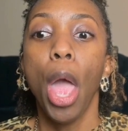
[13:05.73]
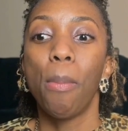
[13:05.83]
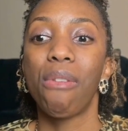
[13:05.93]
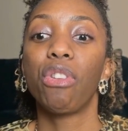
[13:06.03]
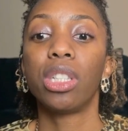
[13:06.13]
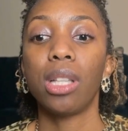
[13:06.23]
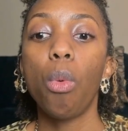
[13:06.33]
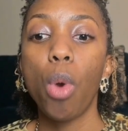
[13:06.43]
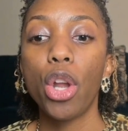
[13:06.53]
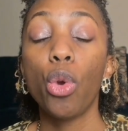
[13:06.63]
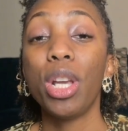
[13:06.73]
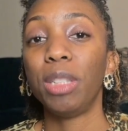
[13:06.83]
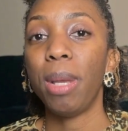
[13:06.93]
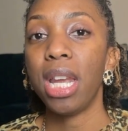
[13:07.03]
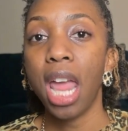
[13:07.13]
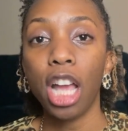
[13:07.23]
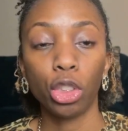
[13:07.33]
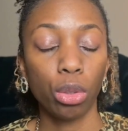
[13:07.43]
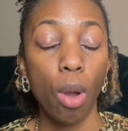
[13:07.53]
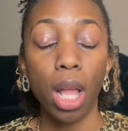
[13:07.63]
But for someone who has been
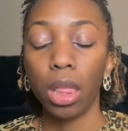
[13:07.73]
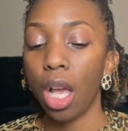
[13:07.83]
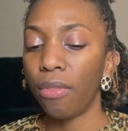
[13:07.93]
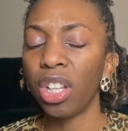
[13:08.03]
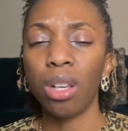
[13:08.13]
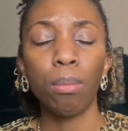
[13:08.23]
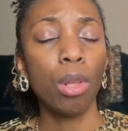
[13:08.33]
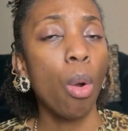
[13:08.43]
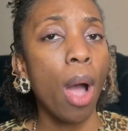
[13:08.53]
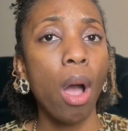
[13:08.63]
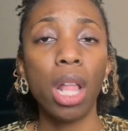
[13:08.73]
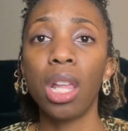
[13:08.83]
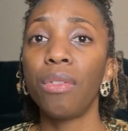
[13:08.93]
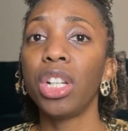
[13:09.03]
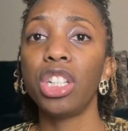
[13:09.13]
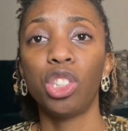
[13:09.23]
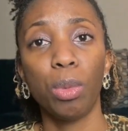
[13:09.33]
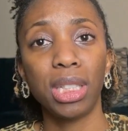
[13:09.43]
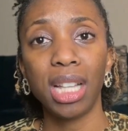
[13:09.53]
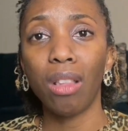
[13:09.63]
natural, I love a good blowout. I love a good
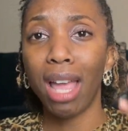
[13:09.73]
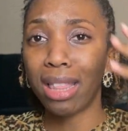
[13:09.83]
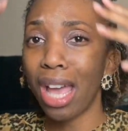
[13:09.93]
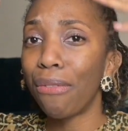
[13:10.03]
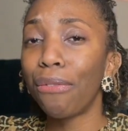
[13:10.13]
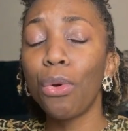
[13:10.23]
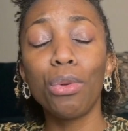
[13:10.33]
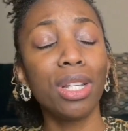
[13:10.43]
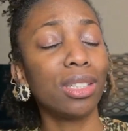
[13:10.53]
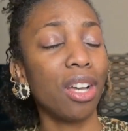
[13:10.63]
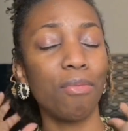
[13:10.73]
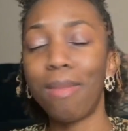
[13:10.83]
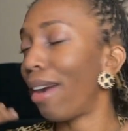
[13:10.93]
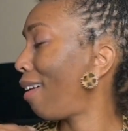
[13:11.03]
twist out, like that fullness of my